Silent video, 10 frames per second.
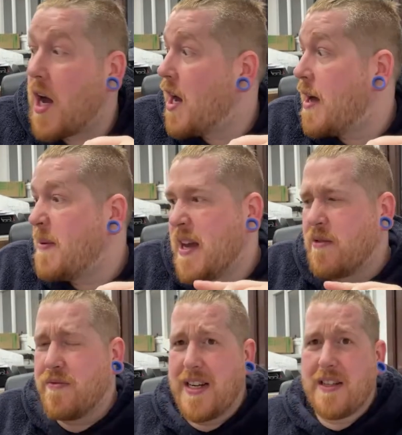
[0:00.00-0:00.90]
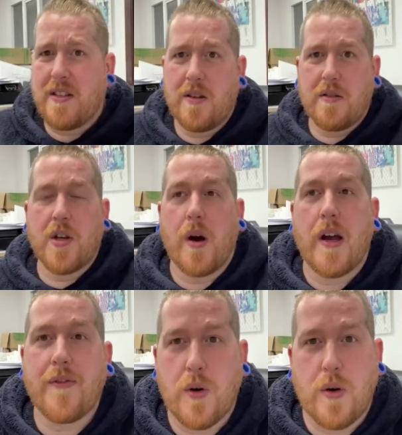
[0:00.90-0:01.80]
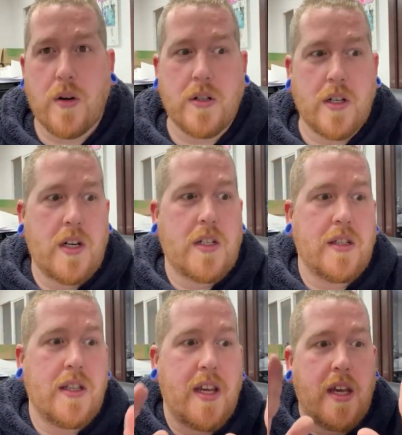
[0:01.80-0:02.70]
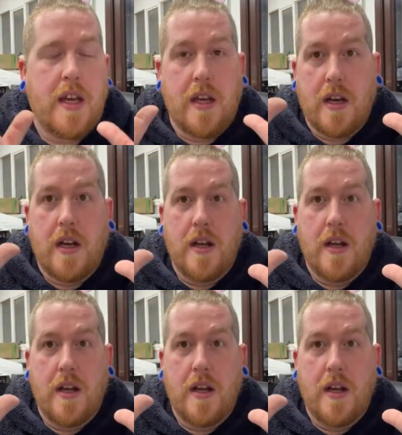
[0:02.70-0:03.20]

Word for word: Uh, it'll be out really soon. So I've ordered the